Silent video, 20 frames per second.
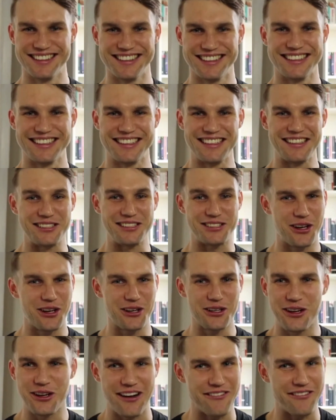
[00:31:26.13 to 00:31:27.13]
So
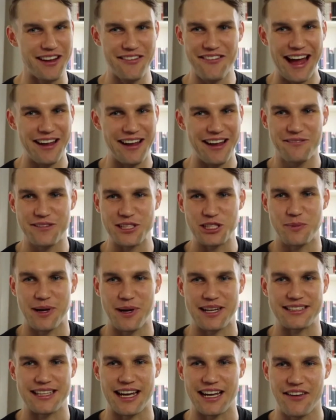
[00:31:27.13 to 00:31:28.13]
good. I've never had fish
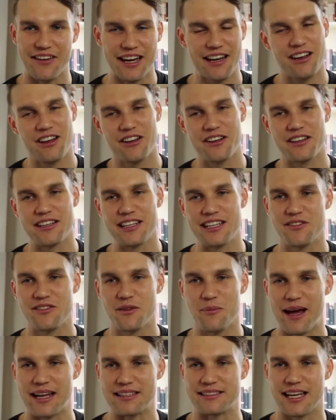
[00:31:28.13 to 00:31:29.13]
pate. I've had a lot of liver
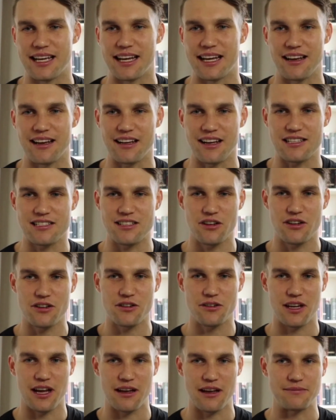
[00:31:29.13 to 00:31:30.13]
pate. Like I soak
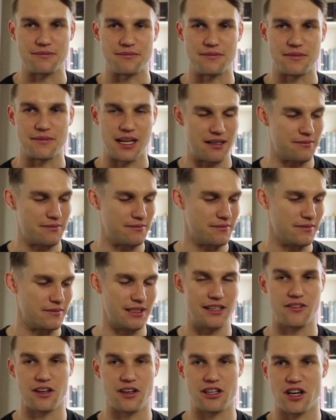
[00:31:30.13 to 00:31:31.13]

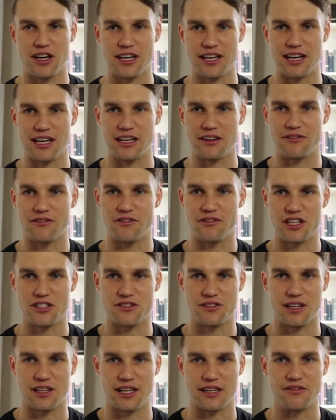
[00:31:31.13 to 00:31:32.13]
liver. I try to get like a fresh,
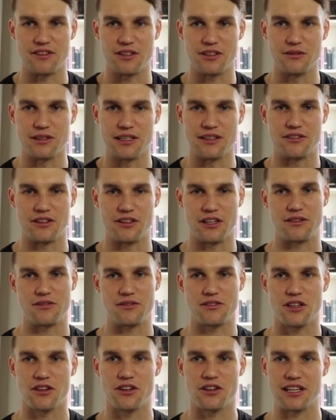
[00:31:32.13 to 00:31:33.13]
like a veal liver, and I'll
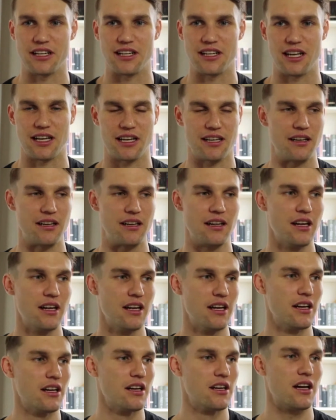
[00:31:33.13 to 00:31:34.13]
soak it in like
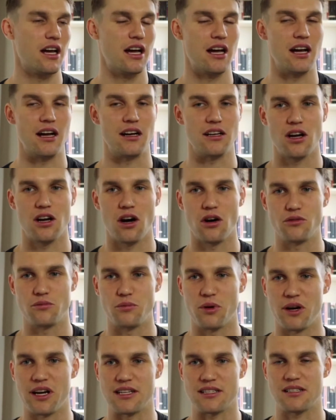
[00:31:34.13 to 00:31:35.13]
a cold
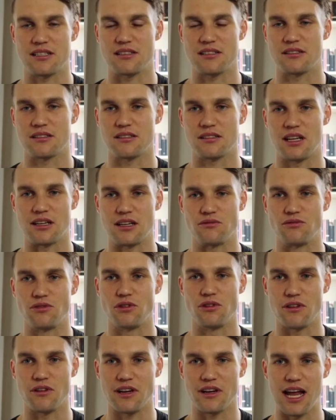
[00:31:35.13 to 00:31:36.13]
pressed, like raw
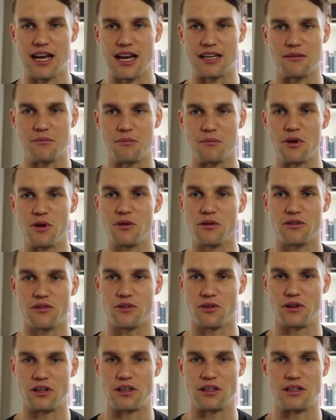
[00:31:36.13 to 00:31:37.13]
organic milk
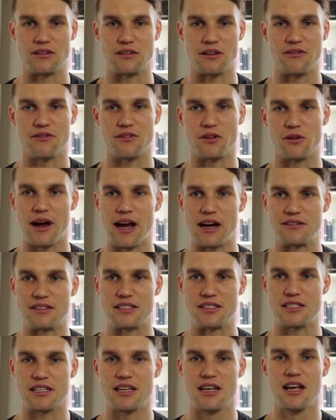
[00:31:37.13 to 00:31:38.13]
for a few
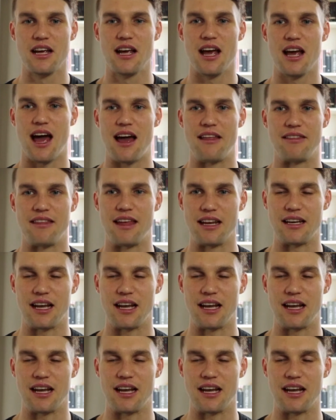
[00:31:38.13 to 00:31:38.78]
hours, and then